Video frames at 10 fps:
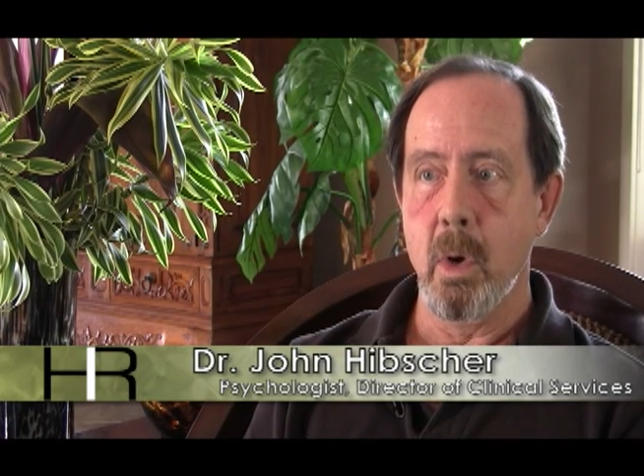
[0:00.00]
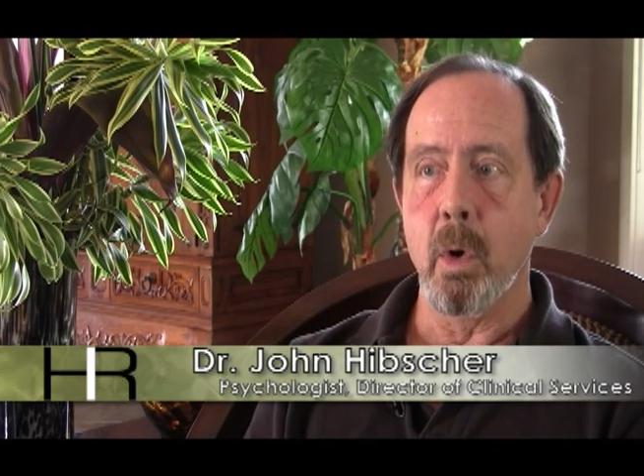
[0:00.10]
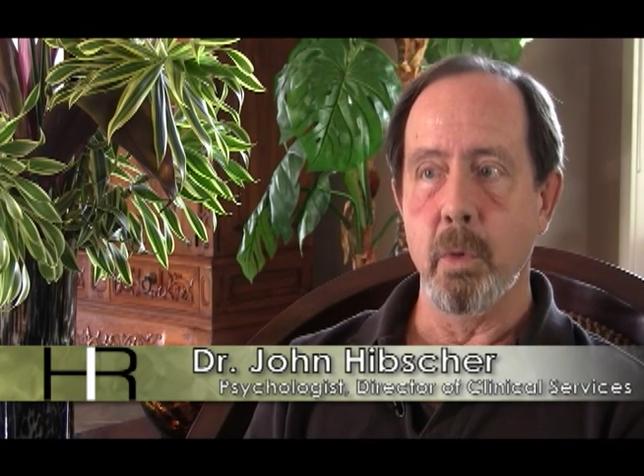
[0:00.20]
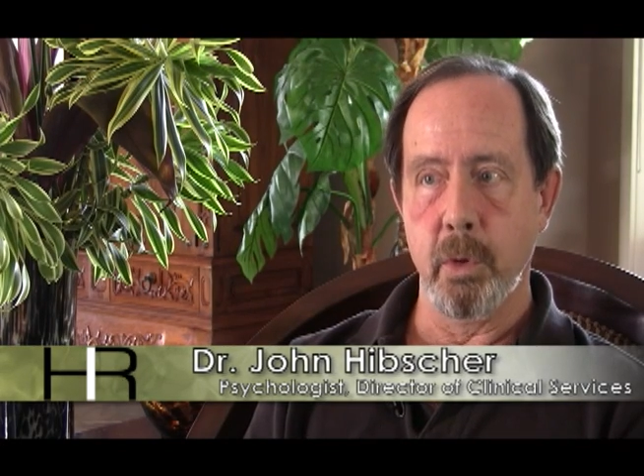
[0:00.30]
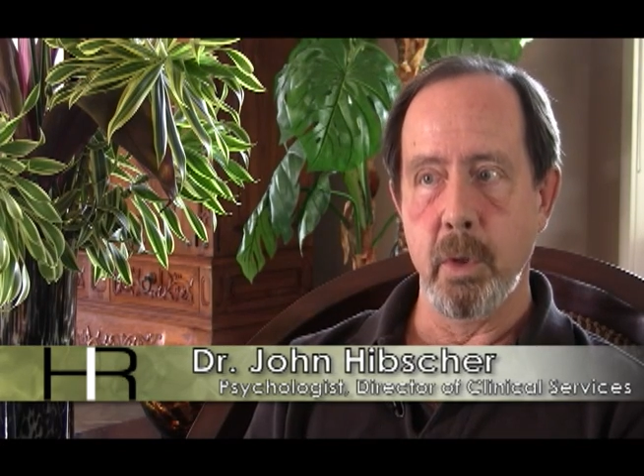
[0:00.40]

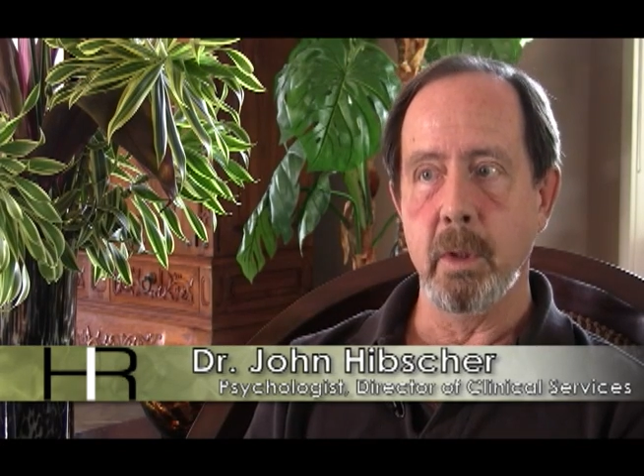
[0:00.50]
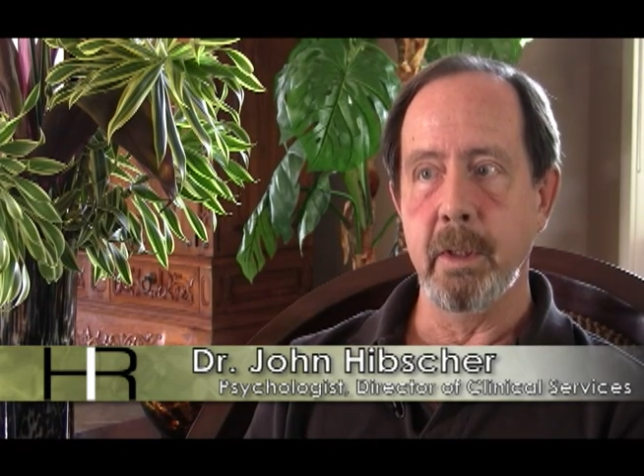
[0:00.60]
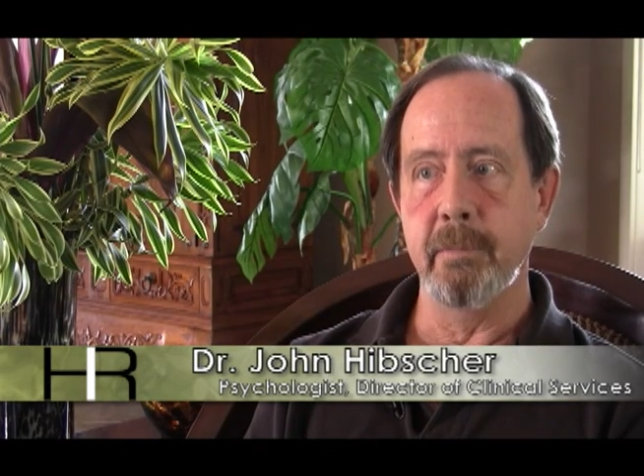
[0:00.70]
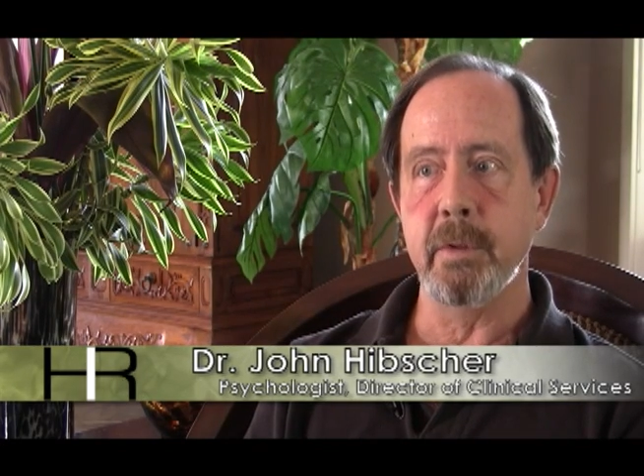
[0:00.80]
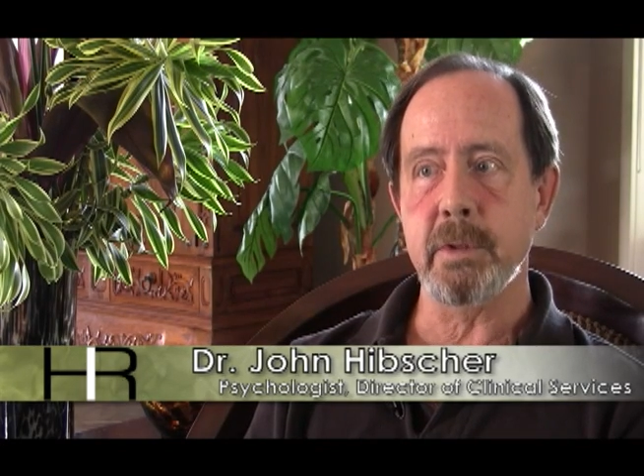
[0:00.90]
or they're going to
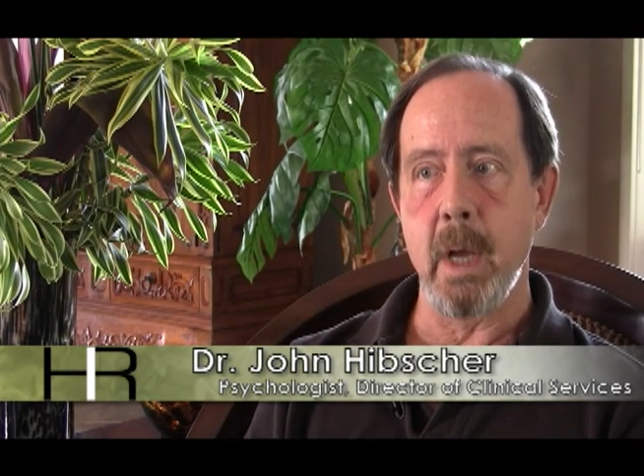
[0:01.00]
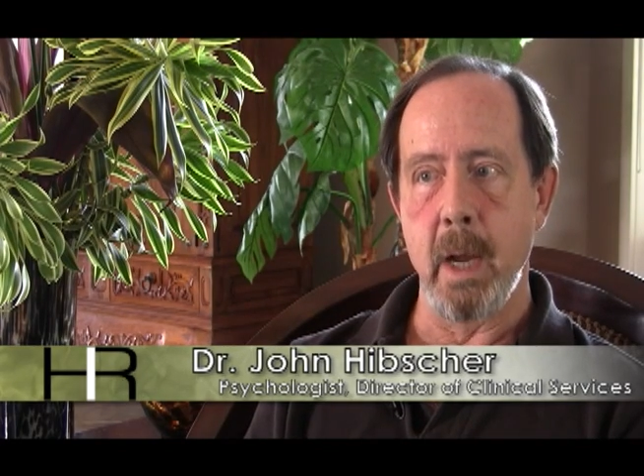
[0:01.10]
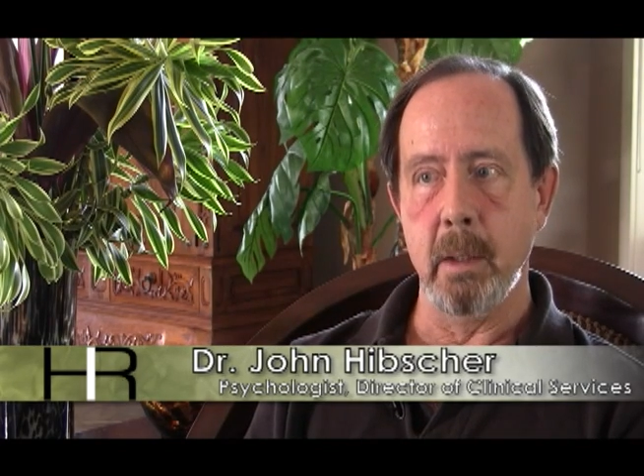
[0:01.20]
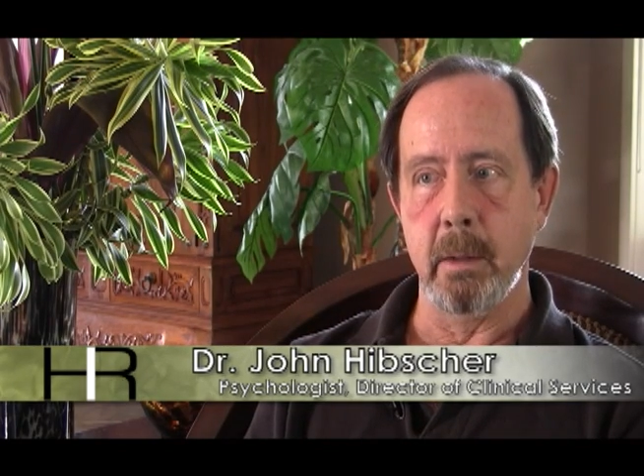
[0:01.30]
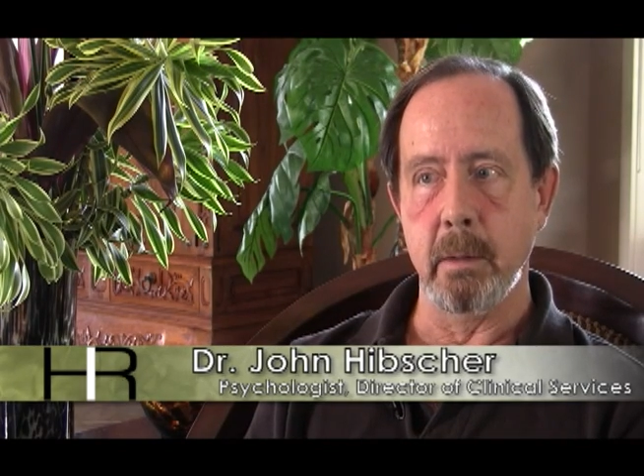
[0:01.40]
leave this
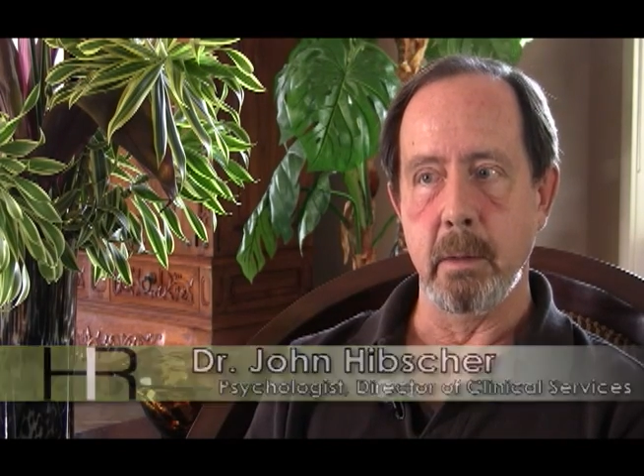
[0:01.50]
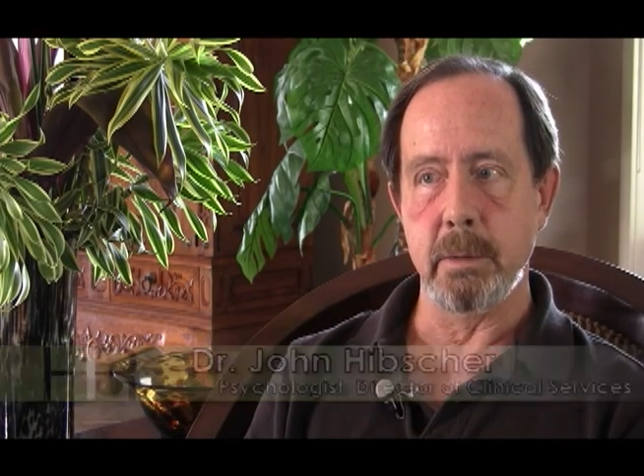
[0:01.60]
island.